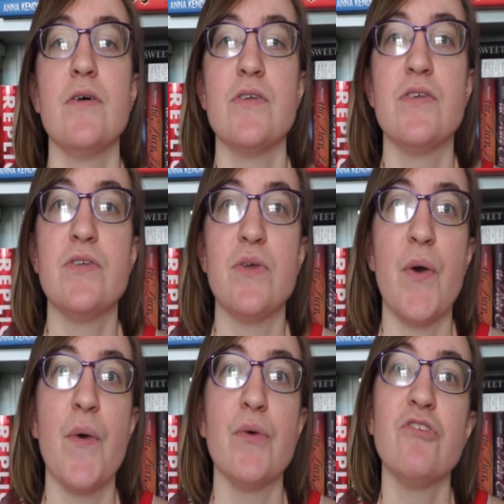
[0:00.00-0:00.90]

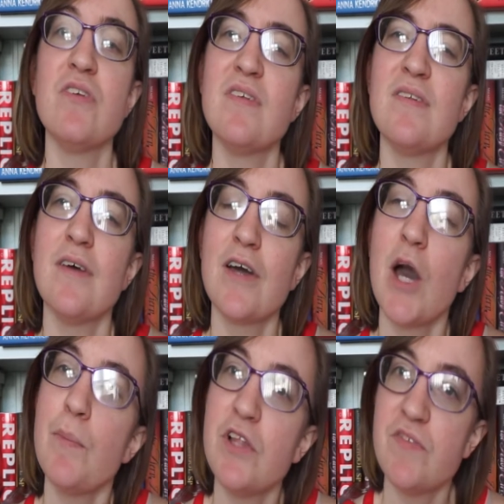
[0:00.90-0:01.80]
So, just a
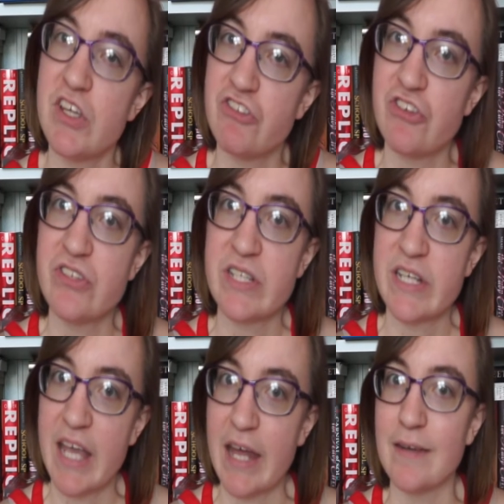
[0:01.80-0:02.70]
couple of issues, and
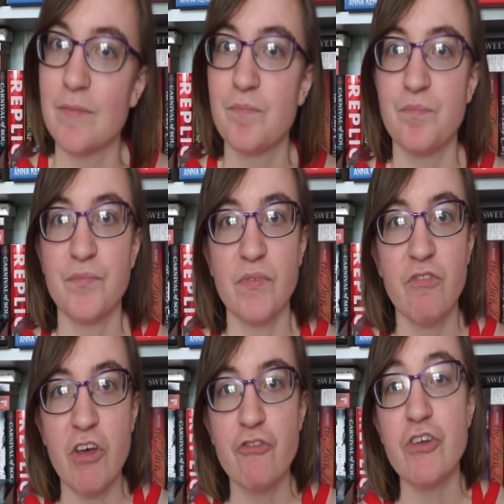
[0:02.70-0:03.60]
again,
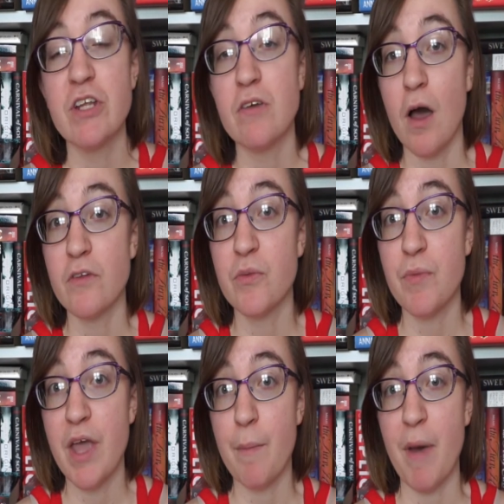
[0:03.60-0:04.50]
feel free to talk to
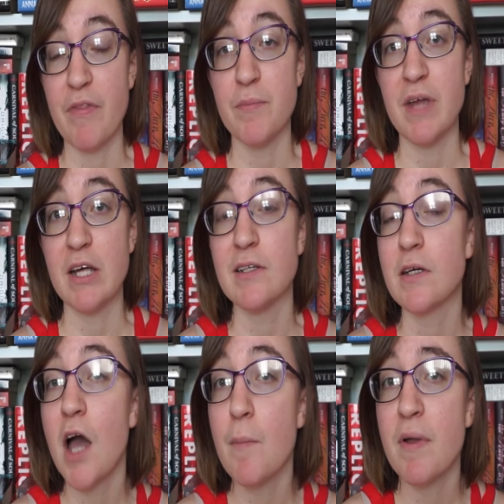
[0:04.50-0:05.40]
me about them down in the
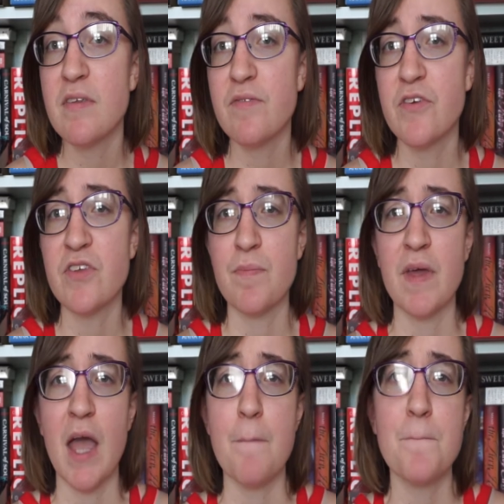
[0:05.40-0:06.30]
comments if there's
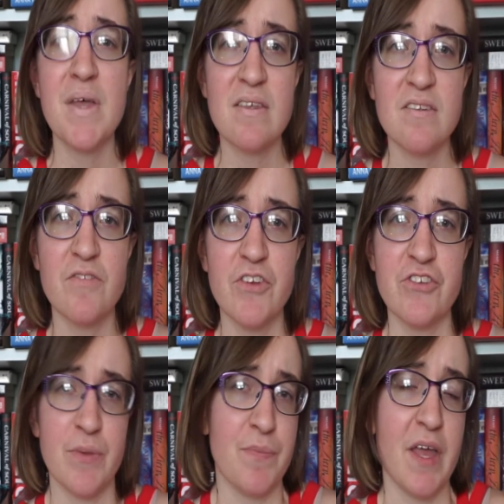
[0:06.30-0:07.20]
something I missed, if
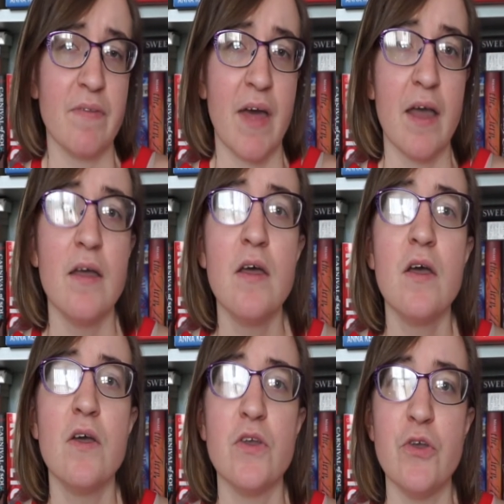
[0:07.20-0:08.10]
there's something that
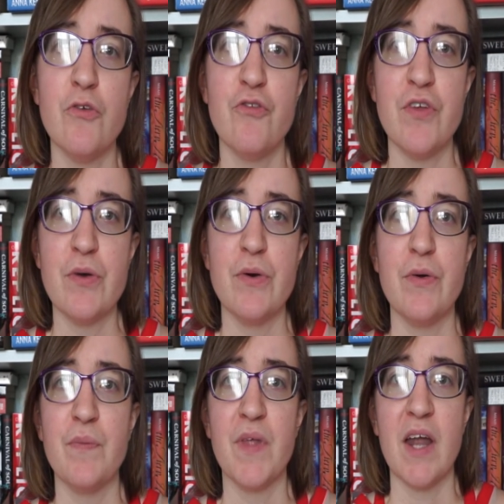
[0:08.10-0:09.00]
you
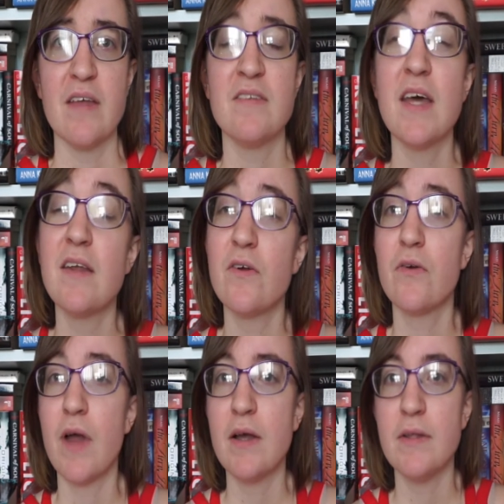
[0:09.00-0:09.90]
feel that I said
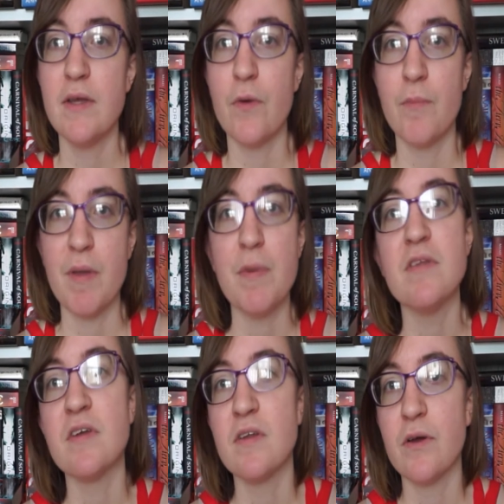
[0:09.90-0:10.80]
incorrectly or maybe
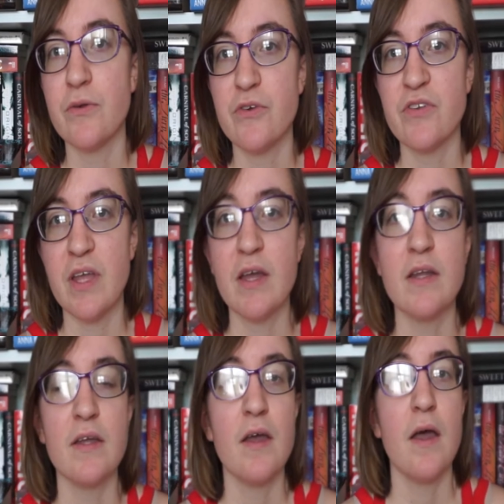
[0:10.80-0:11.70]
didn't
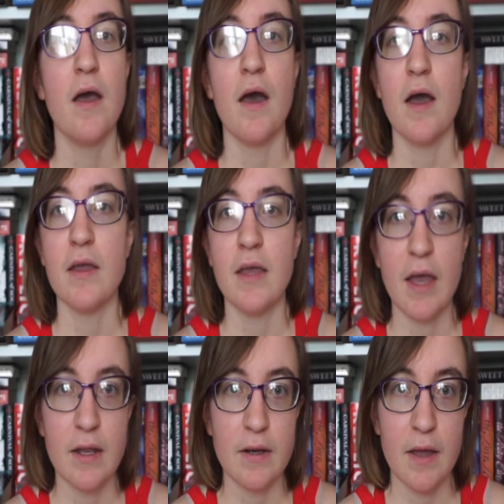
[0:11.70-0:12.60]
understand.
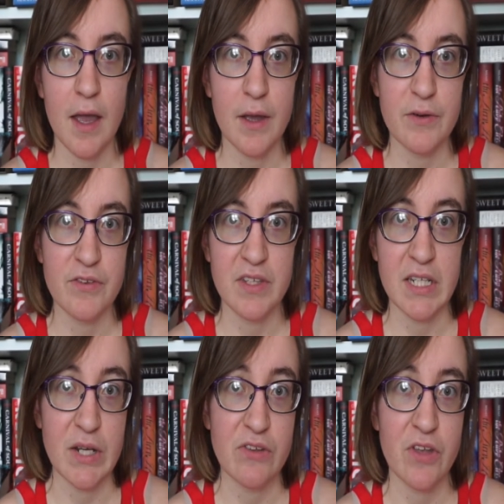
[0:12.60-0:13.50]
Again, I understand
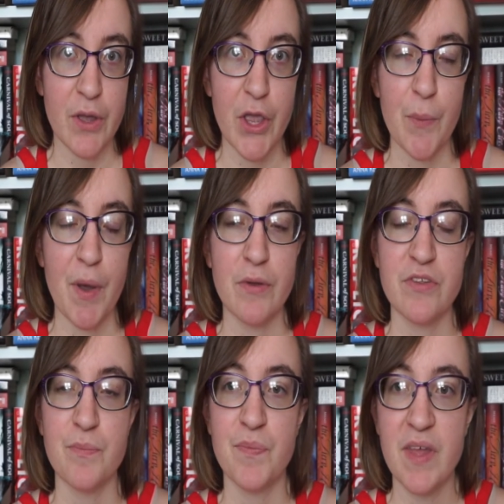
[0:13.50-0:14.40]
that I was talking about
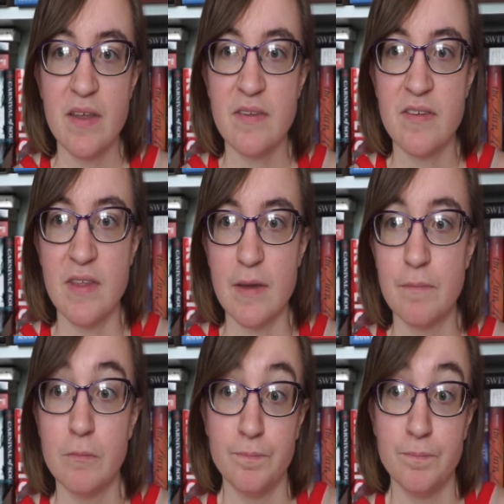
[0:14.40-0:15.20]
some things that